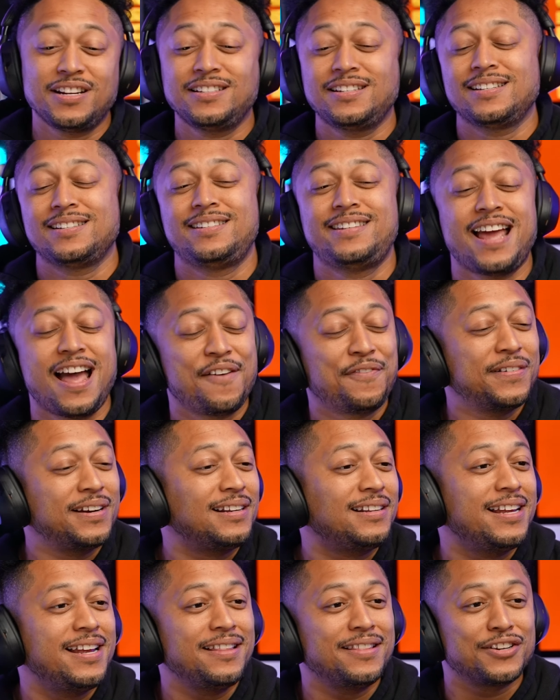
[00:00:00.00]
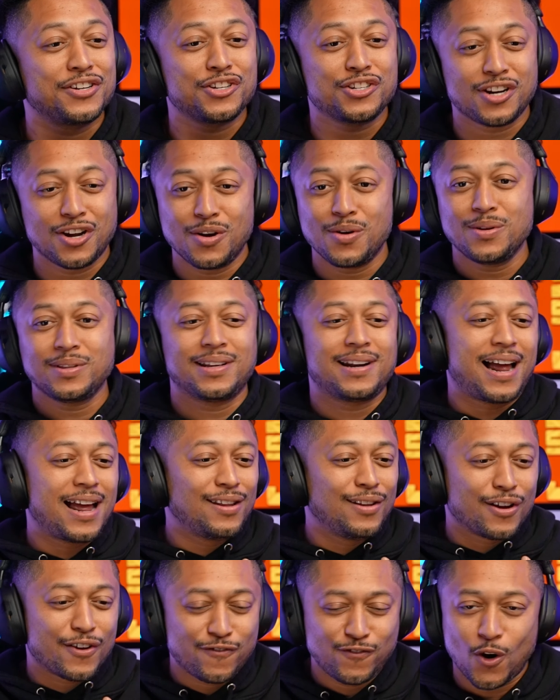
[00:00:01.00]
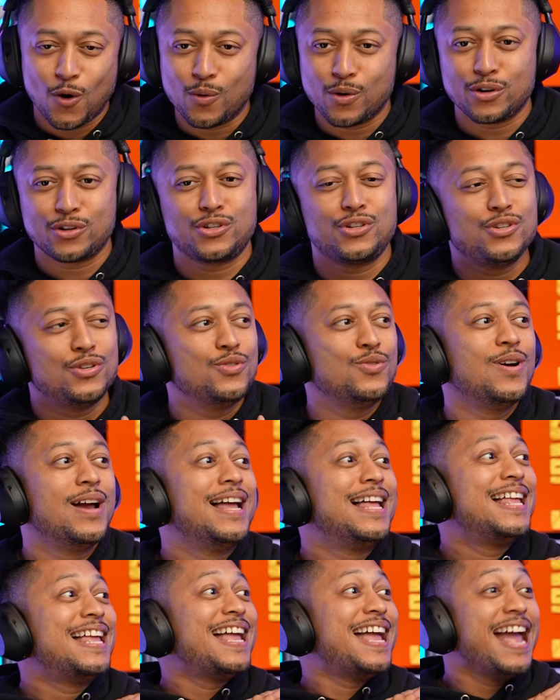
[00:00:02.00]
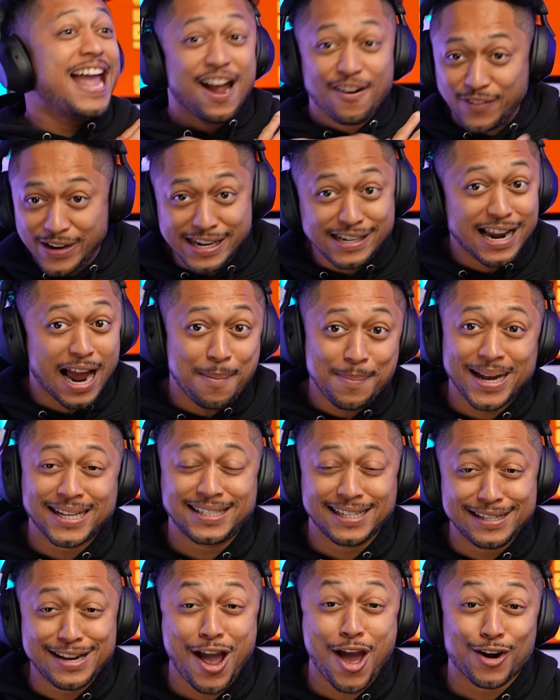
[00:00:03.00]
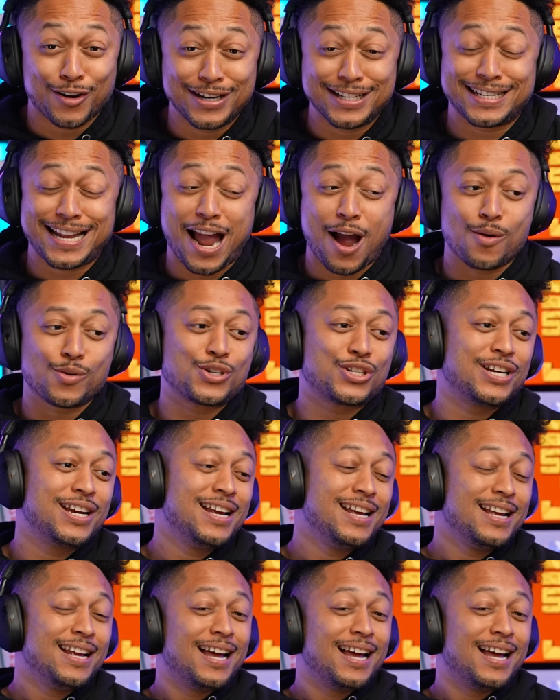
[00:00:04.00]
This is definitely the show that I look forward to every time I sit down on this couch.